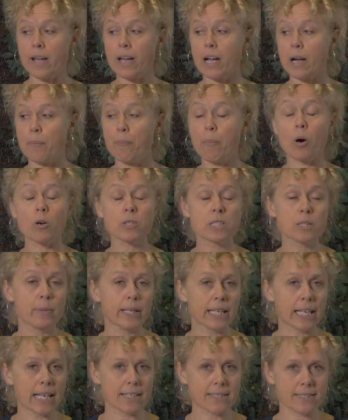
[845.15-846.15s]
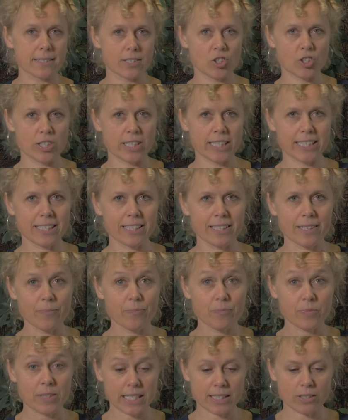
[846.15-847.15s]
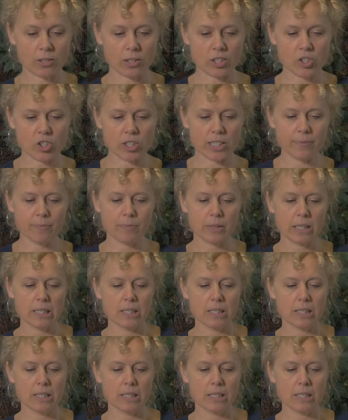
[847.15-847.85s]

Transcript: a possibly carcinogenic technology?